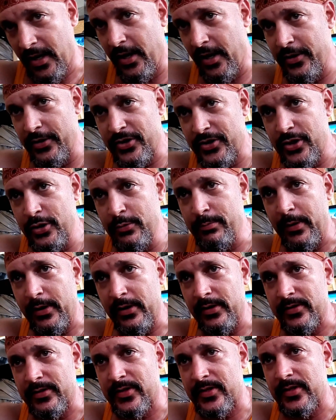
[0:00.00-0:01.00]
other two
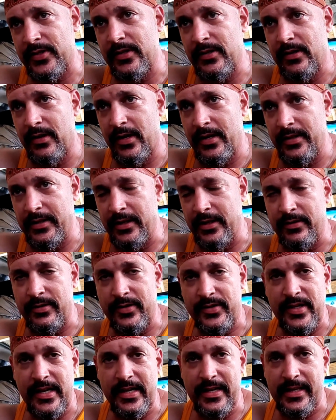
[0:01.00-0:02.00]
bolts on the other
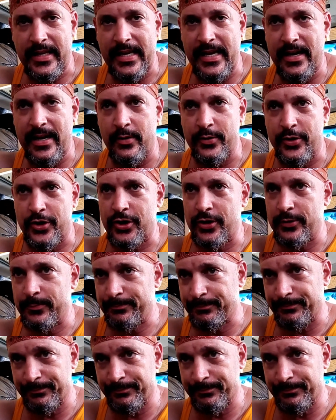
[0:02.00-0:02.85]
side of the couch